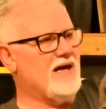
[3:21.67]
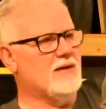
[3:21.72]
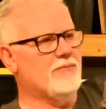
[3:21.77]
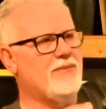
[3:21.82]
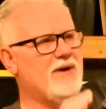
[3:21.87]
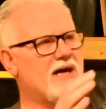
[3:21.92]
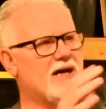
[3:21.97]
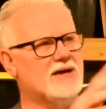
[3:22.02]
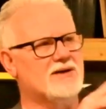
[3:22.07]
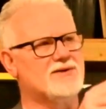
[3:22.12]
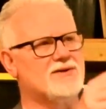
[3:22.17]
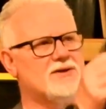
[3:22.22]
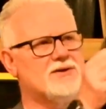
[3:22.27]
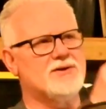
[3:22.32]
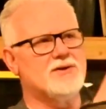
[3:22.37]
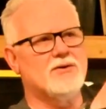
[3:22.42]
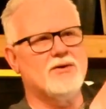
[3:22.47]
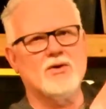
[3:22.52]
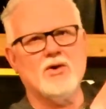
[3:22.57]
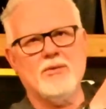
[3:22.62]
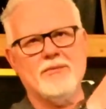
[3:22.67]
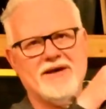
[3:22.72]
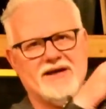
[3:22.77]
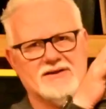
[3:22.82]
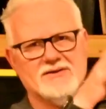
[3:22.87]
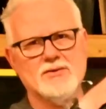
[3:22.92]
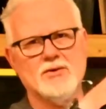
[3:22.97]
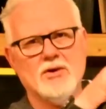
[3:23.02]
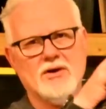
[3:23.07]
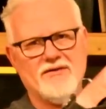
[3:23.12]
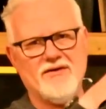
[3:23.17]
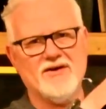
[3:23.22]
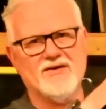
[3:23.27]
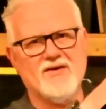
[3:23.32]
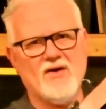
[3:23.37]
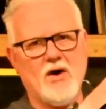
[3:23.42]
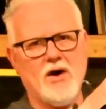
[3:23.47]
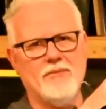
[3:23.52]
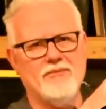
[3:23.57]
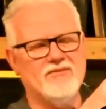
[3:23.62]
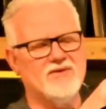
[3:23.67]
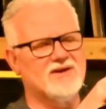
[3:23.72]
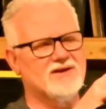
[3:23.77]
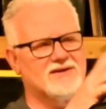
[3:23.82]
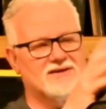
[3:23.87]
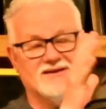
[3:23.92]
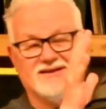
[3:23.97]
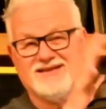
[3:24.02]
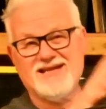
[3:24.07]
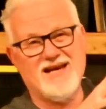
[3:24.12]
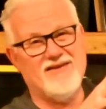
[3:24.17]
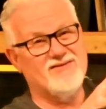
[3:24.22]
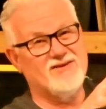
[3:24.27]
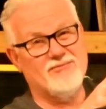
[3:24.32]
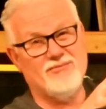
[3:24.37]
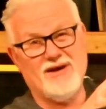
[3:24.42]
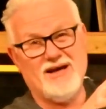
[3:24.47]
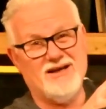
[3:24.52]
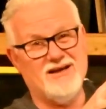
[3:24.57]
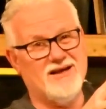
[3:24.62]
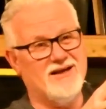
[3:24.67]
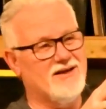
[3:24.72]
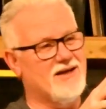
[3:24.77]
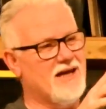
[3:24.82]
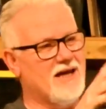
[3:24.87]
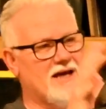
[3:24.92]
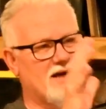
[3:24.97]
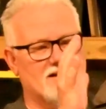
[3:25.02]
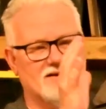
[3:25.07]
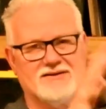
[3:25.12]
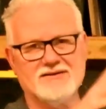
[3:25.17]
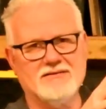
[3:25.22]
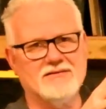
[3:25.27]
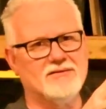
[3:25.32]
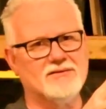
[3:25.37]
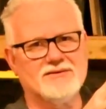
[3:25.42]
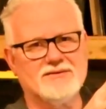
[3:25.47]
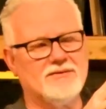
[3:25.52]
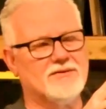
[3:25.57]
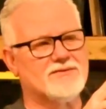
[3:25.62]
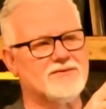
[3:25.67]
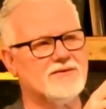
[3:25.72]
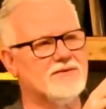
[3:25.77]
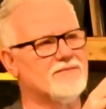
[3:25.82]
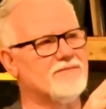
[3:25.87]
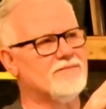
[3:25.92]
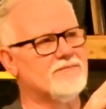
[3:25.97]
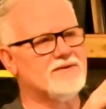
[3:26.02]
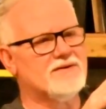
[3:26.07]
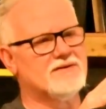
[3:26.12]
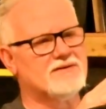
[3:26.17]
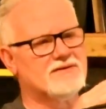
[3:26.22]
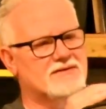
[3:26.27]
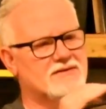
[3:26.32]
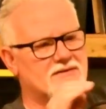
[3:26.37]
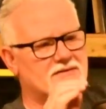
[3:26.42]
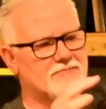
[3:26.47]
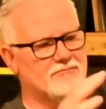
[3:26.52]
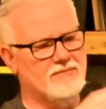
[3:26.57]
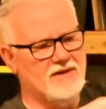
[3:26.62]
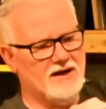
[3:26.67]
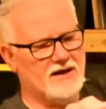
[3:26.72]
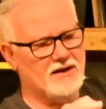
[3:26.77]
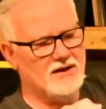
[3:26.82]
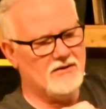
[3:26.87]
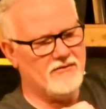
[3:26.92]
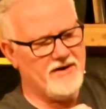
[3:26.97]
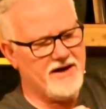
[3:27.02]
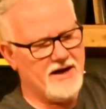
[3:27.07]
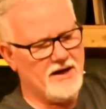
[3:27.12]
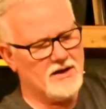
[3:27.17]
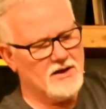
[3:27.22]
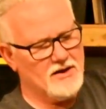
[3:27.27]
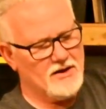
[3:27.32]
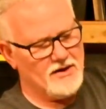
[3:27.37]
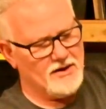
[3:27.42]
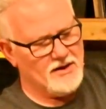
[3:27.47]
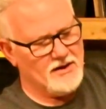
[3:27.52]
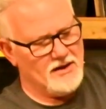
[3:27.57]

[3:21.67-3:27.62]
of backpacks you do it almost all in the top. It saves you bending down, all sorts of mucking around.